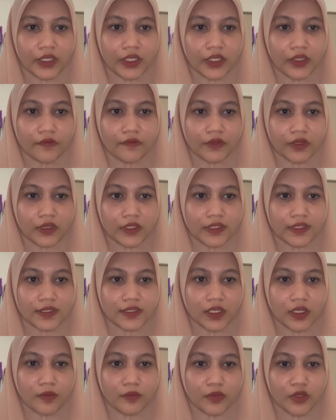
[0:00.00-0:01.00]
inverted
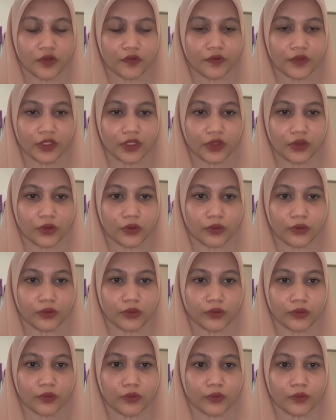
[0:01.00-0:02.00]
sum of the two
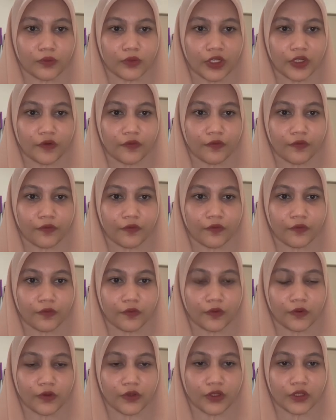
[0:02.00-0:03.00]
1
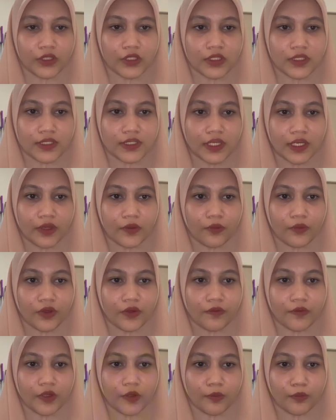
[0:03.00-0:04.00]
volt sine
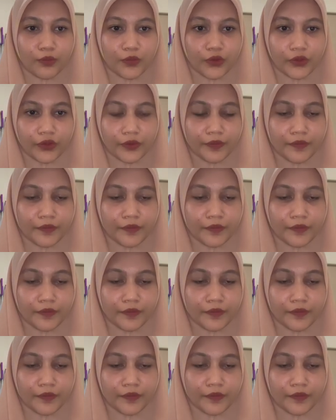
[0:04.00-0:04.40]
wave input,